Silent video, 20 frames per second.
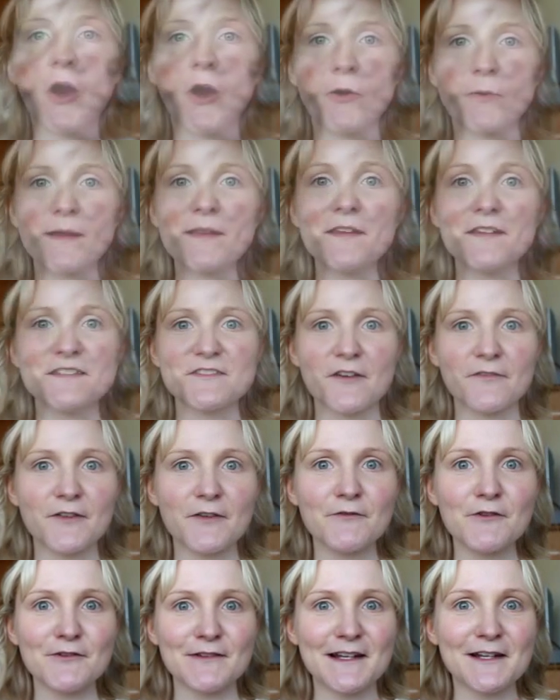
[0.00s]
Alright then, so I've
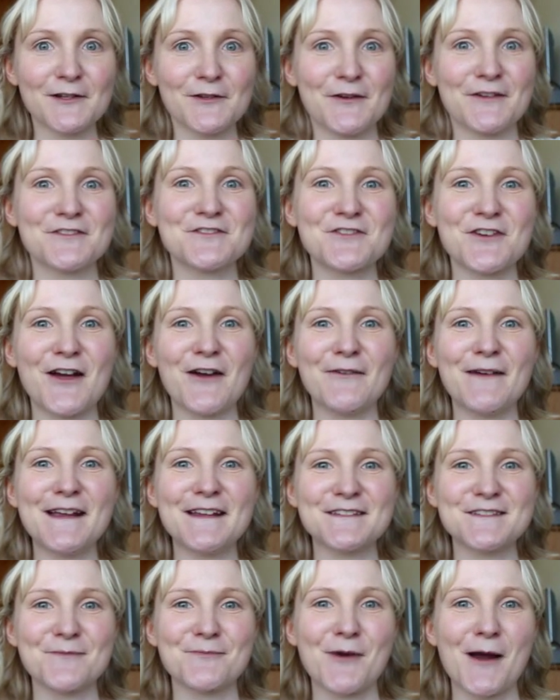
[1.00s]
given you a little intro
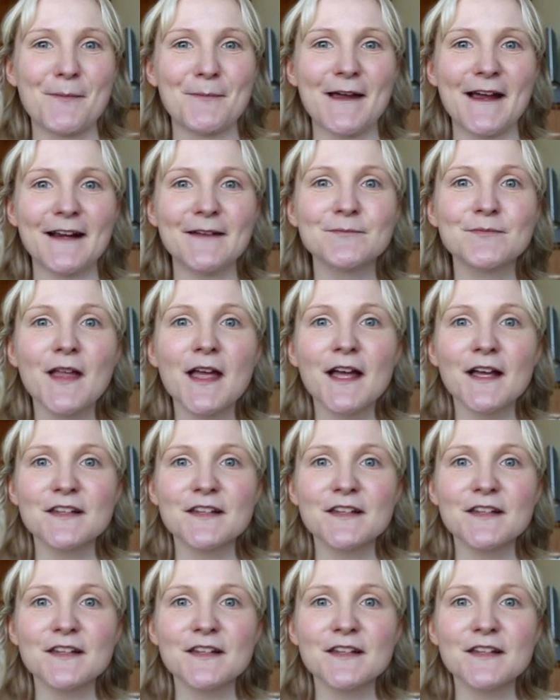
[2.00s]
into prepping.